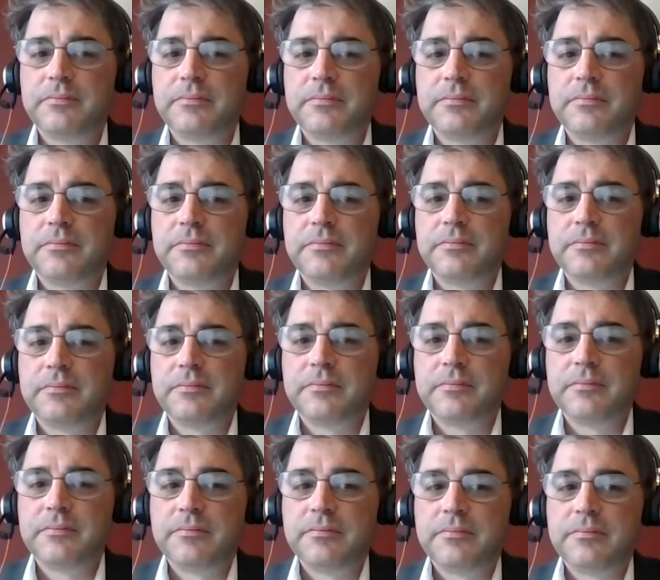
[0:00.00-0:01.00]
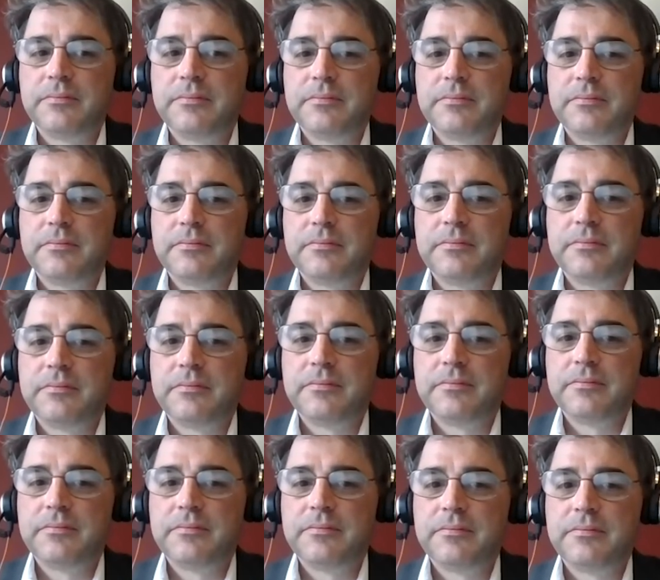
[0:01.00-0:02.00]

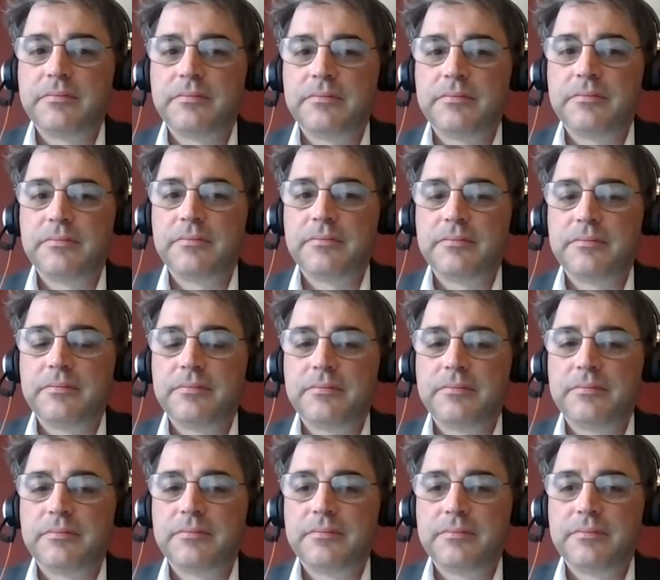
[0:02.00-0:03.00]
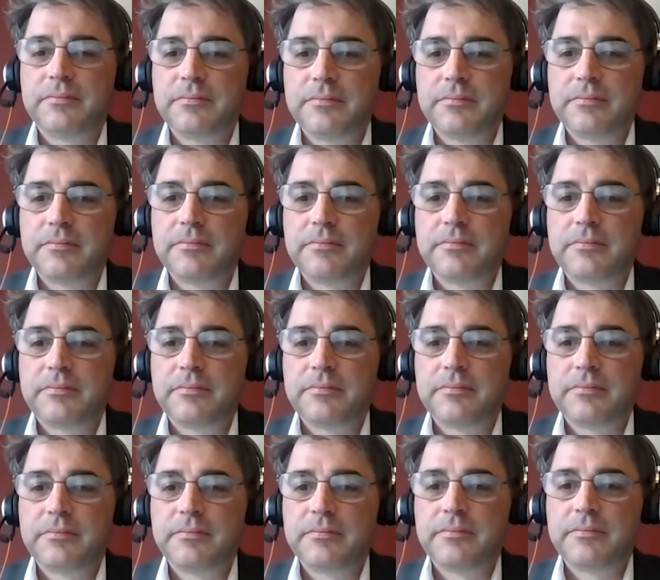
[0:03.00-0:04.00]

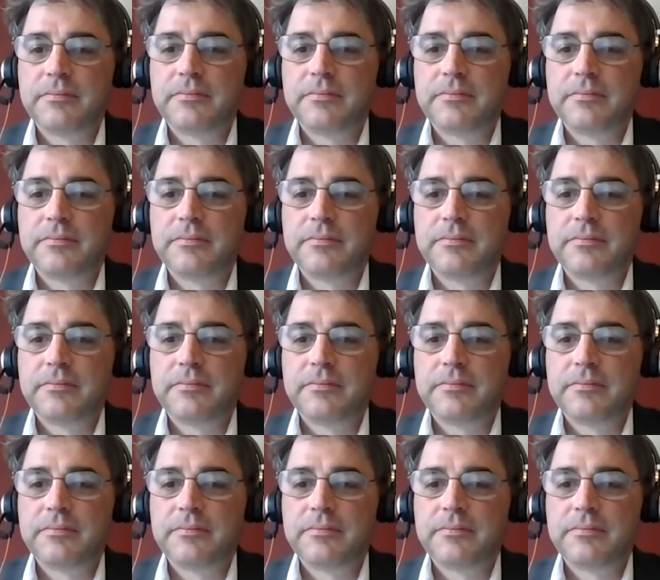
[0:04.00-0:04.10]
No words are spoken by the person on screen.